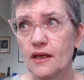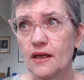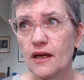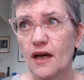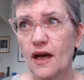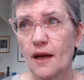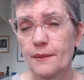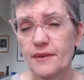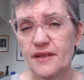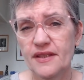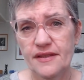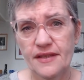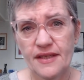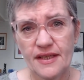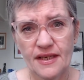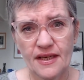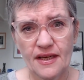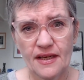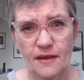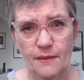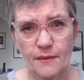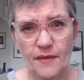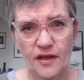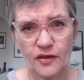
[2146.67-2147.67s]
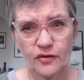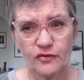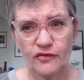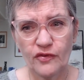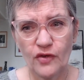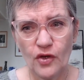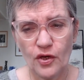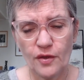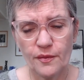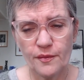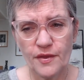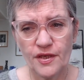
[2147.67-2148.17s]
I've been thinking about
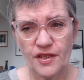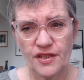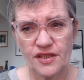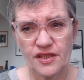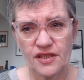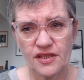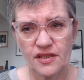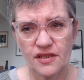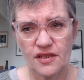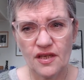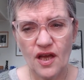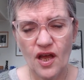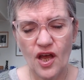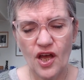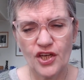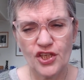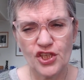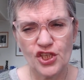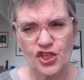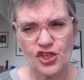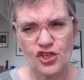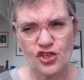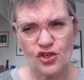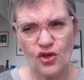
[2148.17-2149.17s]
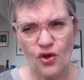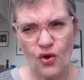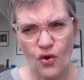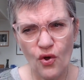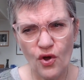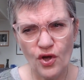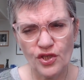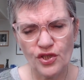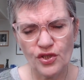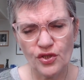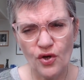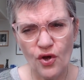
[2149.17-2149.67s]
Vlogmas. I
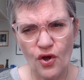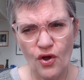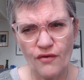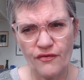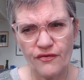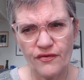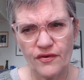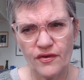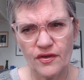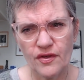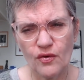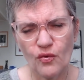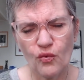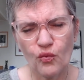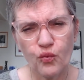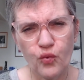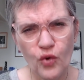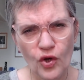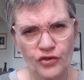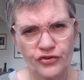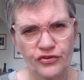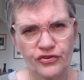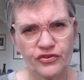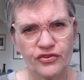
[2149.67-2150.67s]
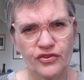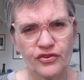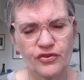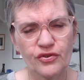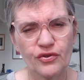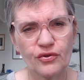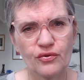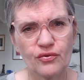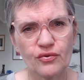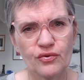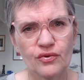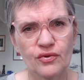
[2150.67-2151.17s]
sort of want to
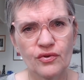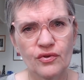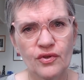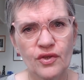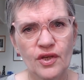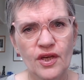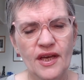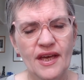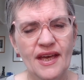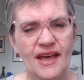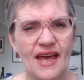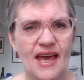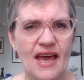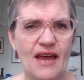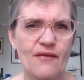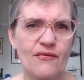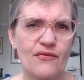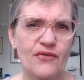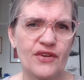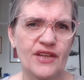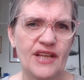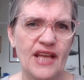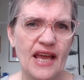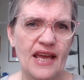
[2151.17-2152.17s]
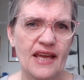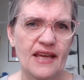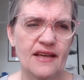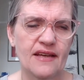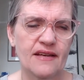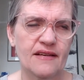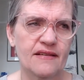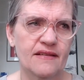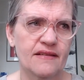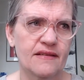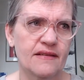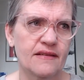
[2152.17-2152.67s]
do every day
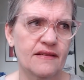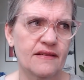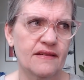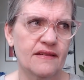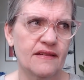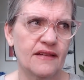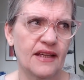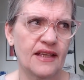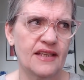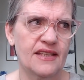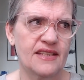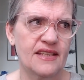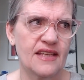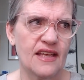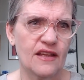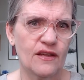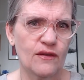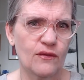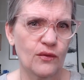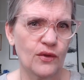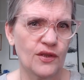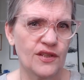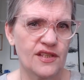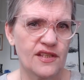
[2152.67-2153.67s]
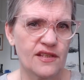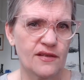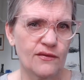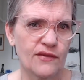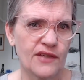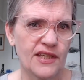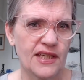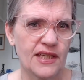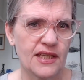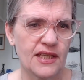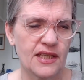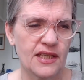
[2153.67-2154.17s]
instead of once a
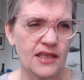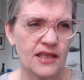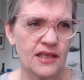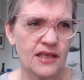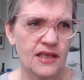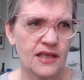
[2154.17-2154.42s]
week.